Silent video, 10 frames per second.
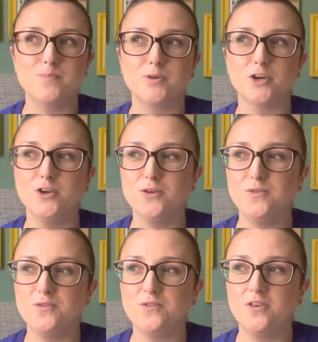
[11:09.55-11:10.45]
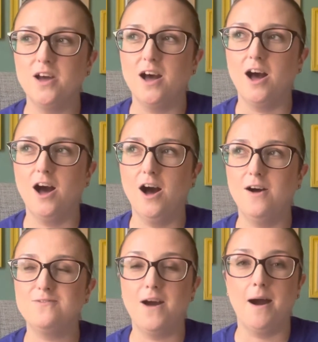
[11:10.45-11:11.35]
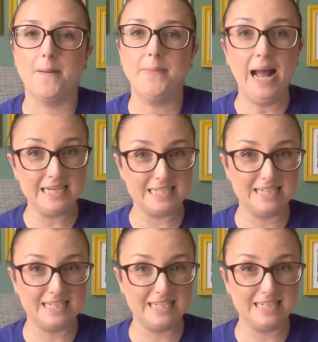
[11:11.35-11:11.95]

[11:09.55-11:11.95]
proof of our bank,